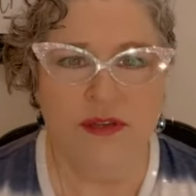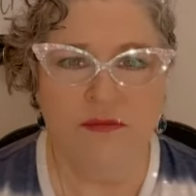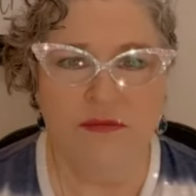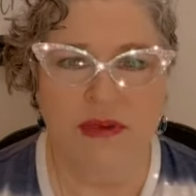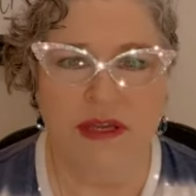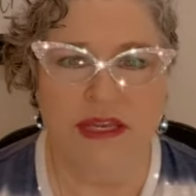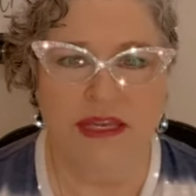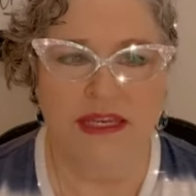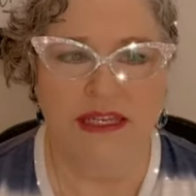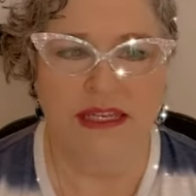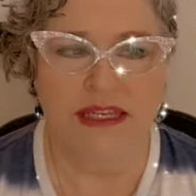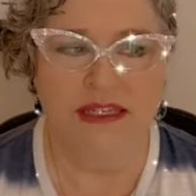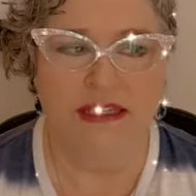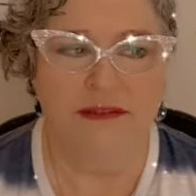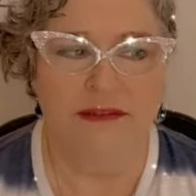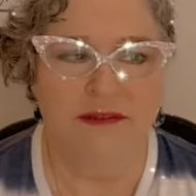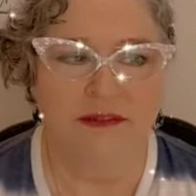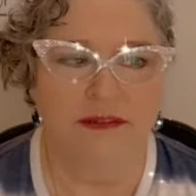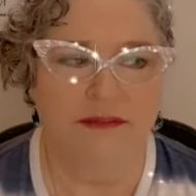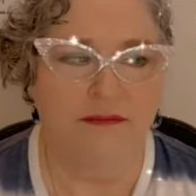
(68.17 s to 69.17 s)
but
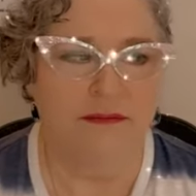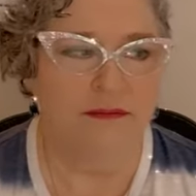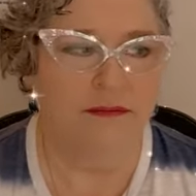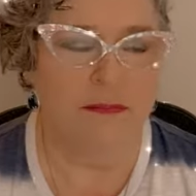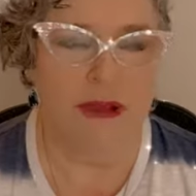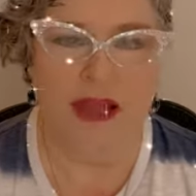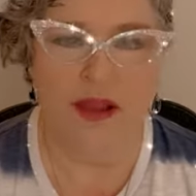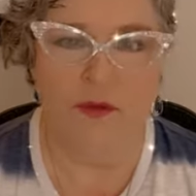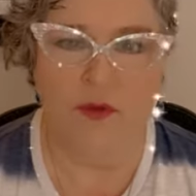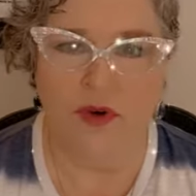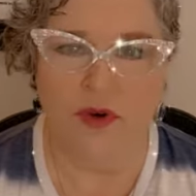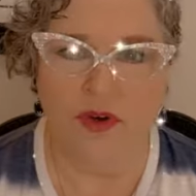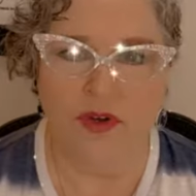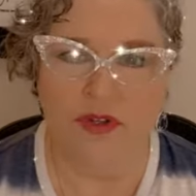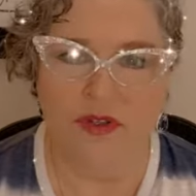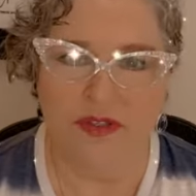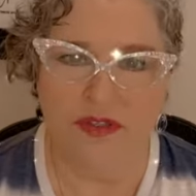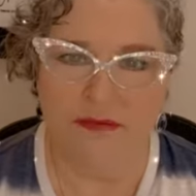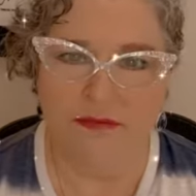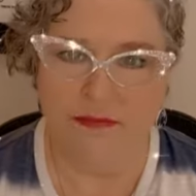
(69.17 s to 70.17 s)
in my
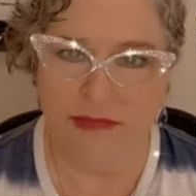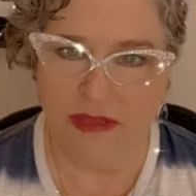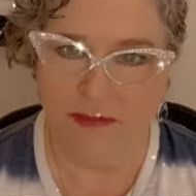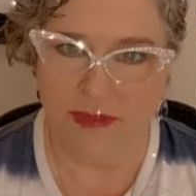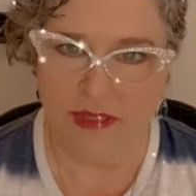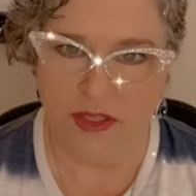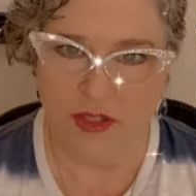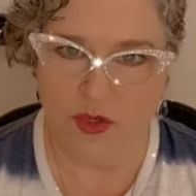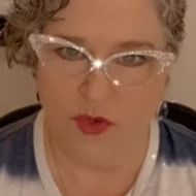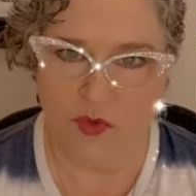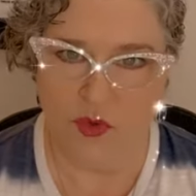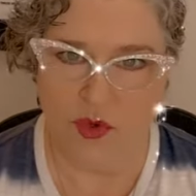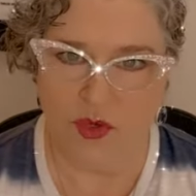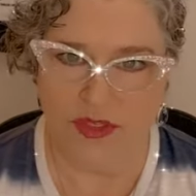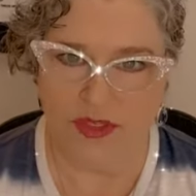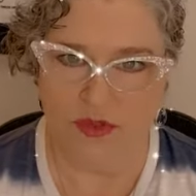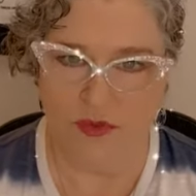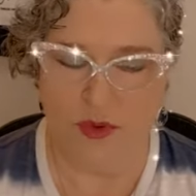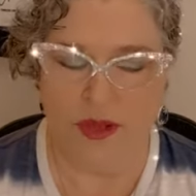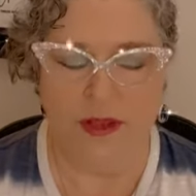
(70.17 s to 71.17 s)
world, maybe in your world
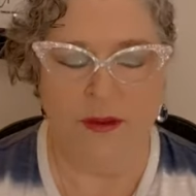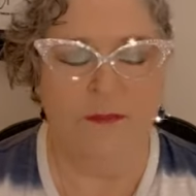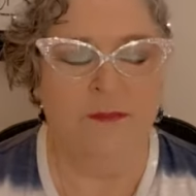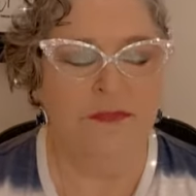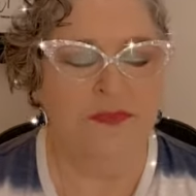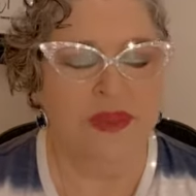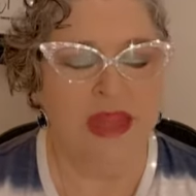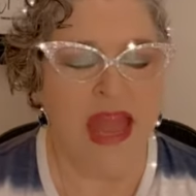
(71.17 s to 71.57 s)
as well.